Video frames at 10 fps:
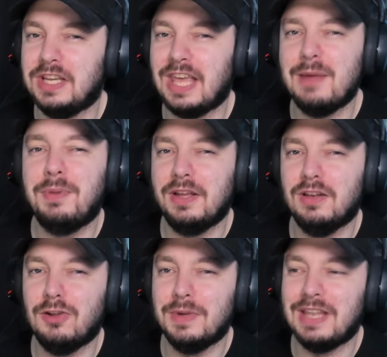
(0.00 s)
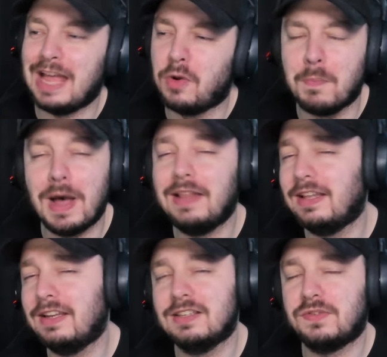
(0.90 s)
the gameplay a little bit. I don't mind
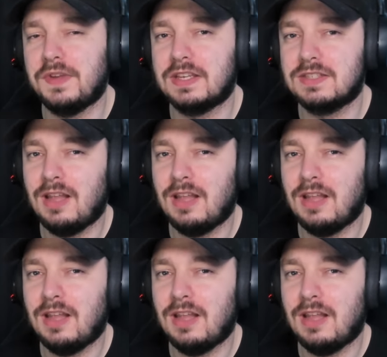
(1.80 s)
that it's fixed.